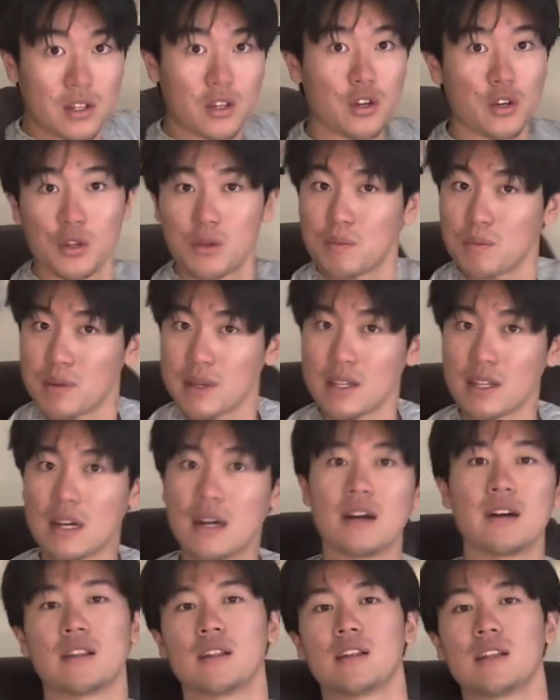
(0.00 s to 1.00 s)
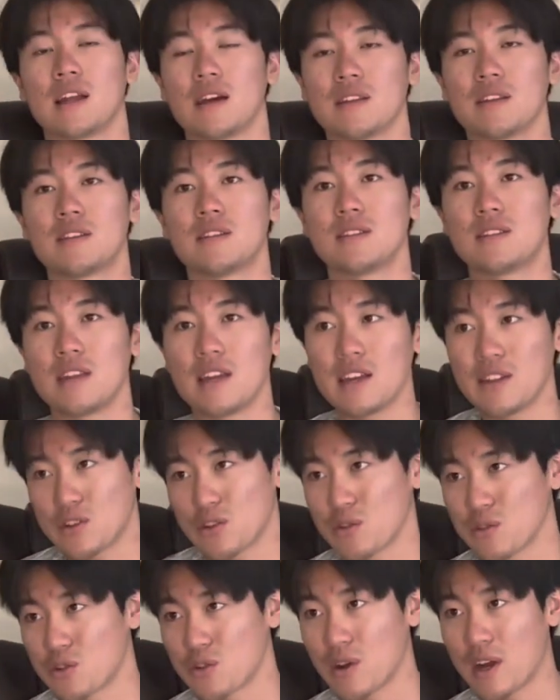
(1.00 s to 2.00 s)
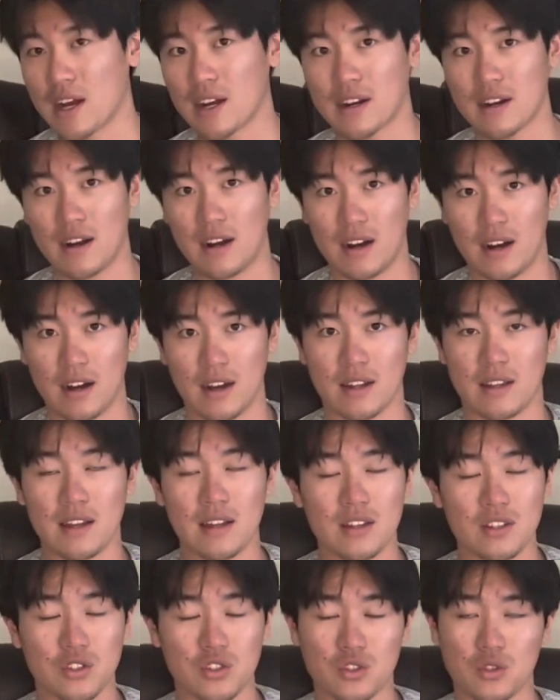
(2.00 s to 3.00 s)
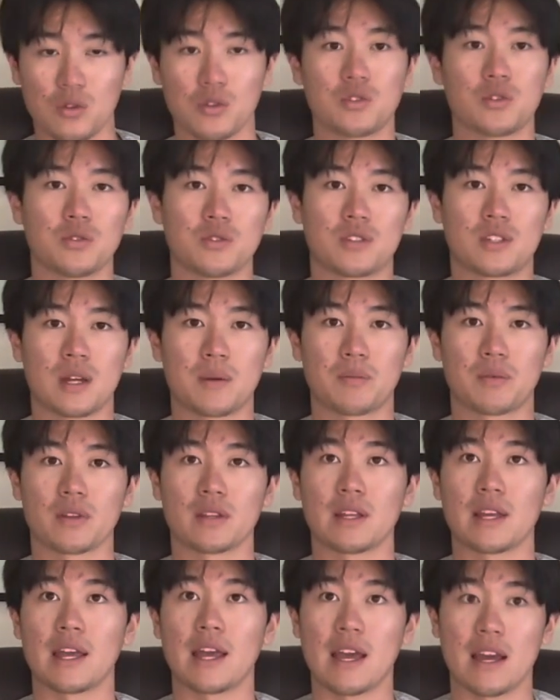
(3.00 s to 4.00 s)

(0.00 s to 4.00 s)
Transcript: Couldn't Be Done. Now, this is the intro track on Soul Told Separately,